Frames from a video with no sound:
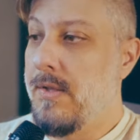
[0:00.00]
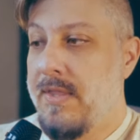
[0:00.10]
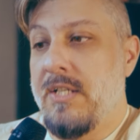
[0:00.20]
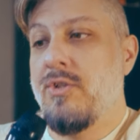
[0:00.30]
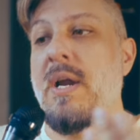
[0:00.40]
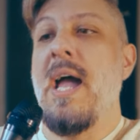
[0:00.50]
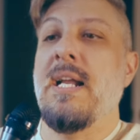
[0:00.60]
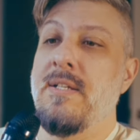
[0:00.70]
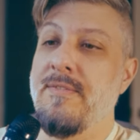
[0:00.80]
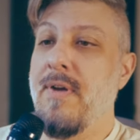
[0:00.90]
the
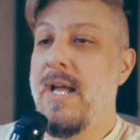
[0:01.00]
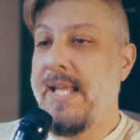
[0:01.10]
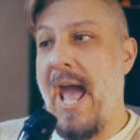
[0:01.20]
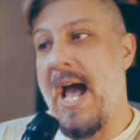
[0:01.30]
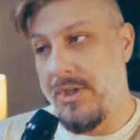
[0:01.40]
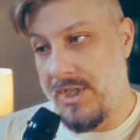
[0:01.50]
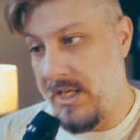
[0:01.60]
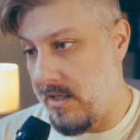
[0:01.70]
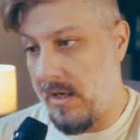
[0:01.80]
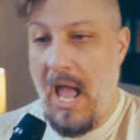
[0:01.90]
attractive
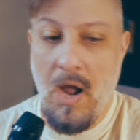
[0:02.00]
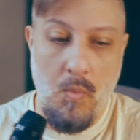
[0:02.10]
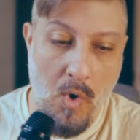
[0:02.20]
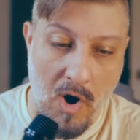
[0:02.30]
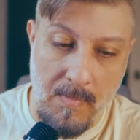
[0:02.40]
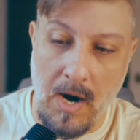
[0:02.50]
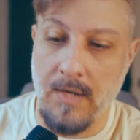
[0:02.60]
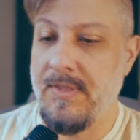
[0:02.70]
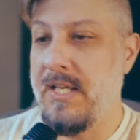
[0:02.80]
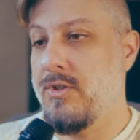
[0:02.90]
cashier at
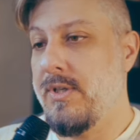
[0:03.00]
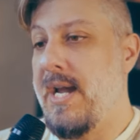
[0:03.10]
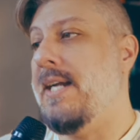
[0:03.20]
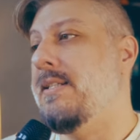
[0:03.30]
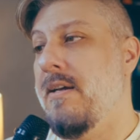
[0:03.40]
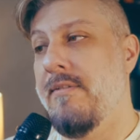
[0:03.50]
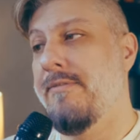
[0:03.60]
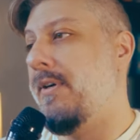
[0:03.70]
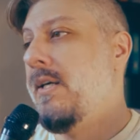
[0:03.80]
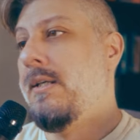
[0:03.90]
Walmart, the
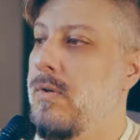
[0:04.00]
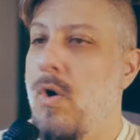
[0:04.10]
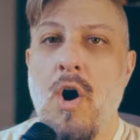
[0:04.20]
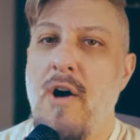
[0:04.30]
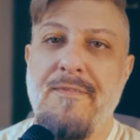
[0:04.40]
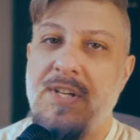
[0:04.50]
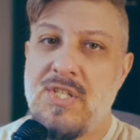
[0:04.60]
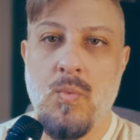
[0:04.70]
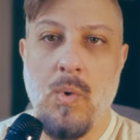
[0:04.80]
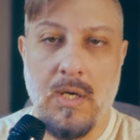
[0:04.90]
attractive
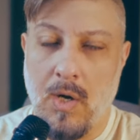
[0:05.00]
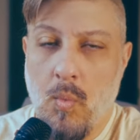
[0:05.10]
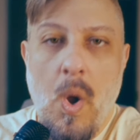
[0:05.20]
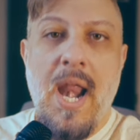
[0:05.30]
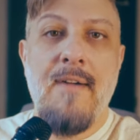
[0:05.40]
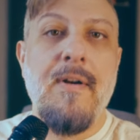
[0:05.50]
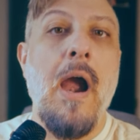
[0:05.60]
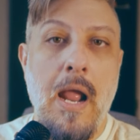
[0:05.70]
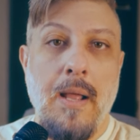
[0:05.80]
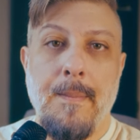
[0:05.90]
office worker, whatever.
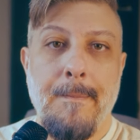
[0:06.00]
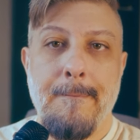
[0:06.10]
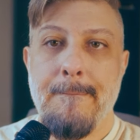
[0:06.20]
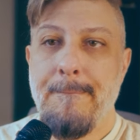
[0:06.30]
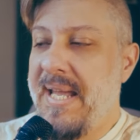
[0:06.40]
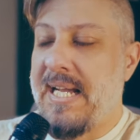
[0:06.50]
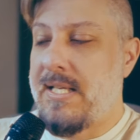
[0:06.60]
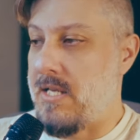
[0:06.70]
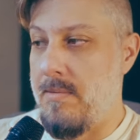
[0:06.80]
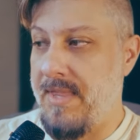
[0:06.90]
Pick
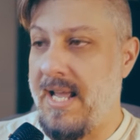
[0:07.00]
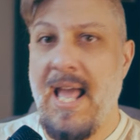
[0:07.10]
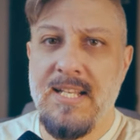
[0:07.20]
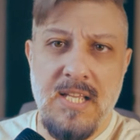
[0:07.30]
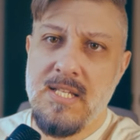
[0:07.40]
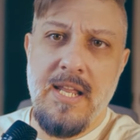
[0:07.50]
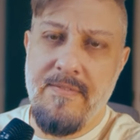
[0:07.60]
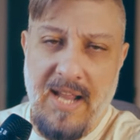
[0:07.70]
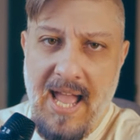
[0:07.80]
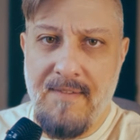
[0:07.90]
something. And it doesn't
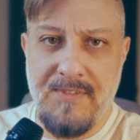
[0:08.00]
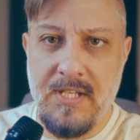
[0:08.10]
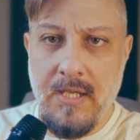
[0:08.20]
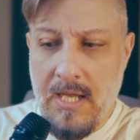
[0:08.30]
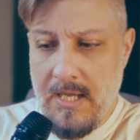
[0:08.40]
even have to